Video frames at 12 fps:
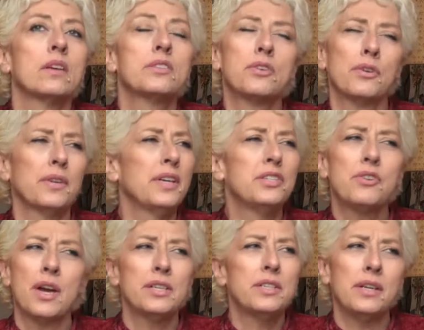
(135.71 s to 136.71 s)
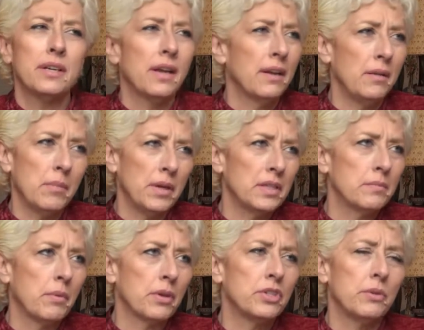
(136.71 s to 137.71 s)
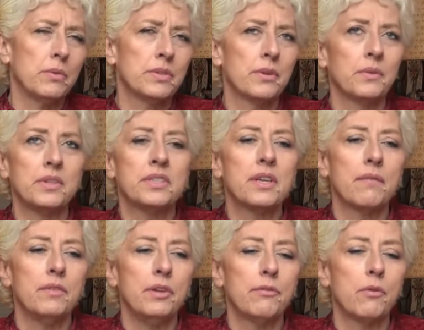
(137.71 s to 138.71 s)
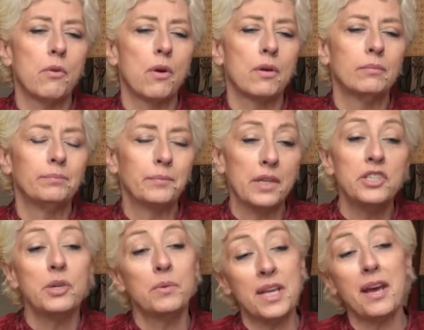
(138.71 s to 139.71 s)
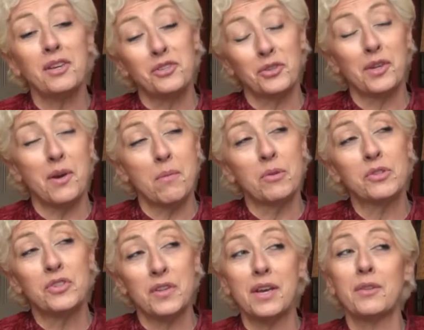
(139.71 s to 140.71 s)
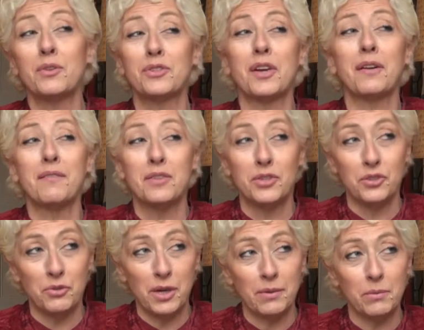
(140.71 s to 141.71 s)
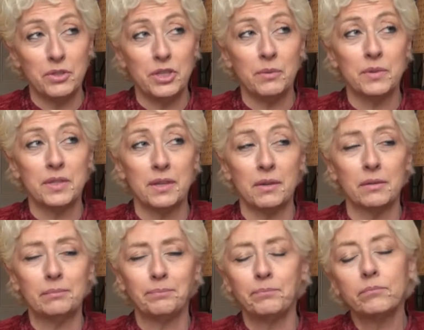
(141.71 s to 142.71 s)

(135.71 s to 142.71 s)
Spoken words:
Certainly a tragedy in anybody's book. She was only 74. And she was actually almost to the other side of the street when she was killed.